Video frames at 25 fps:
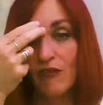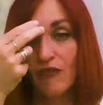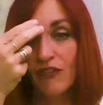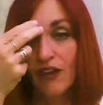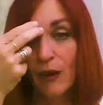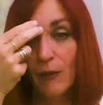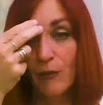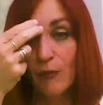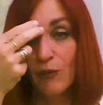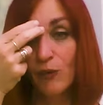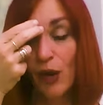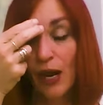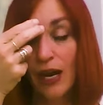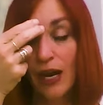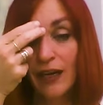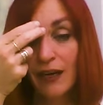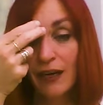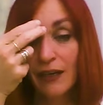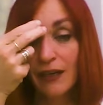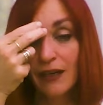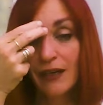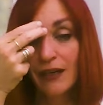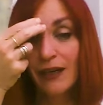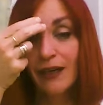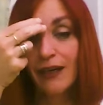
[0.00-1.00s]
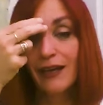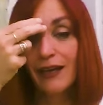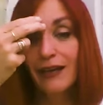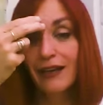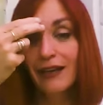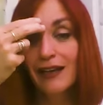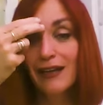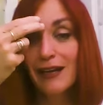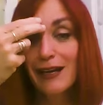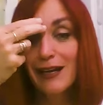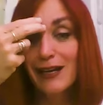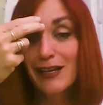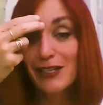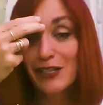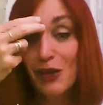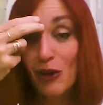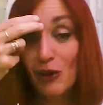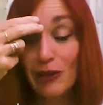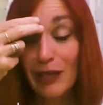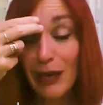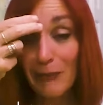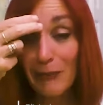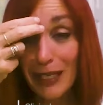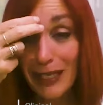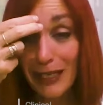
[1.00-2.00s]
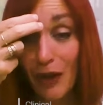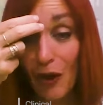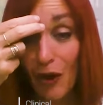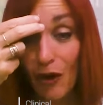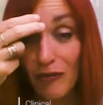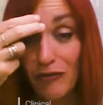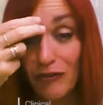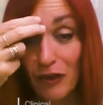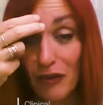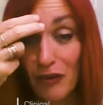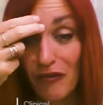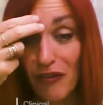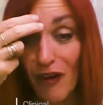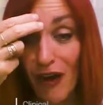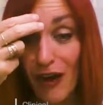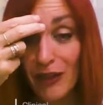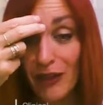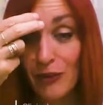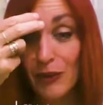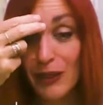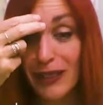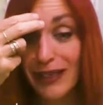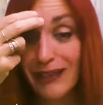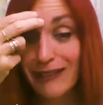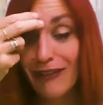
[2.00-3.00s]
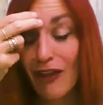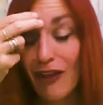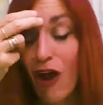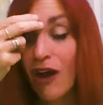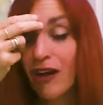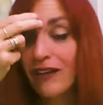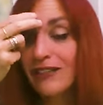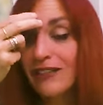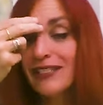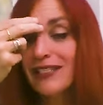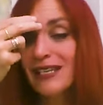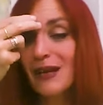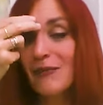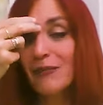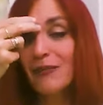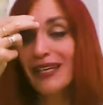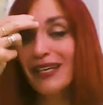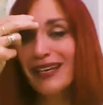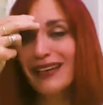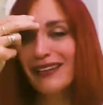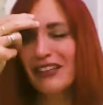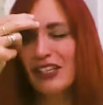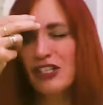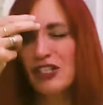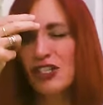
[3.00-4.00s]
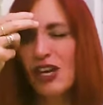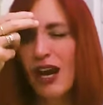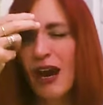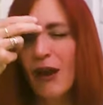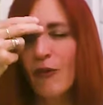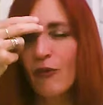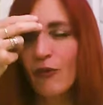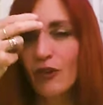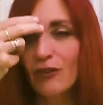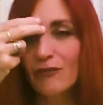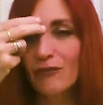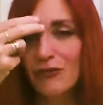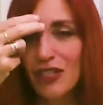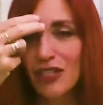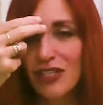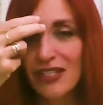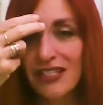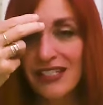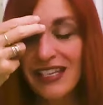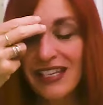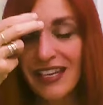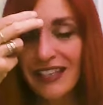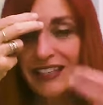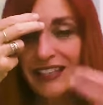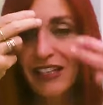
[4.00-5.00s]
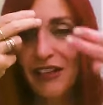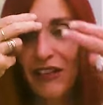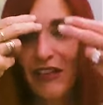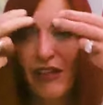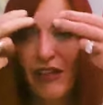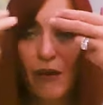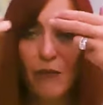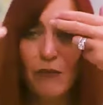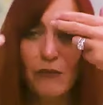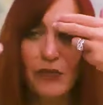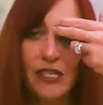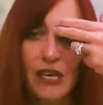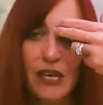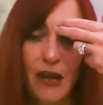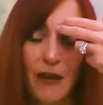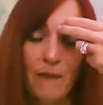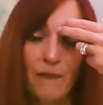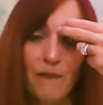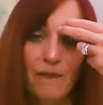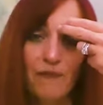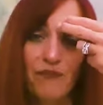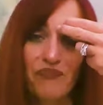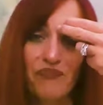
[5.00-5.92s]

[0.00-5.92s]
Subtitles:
up, right? So let me know if you're following along. Somebody in the chat room just send a thumbs up.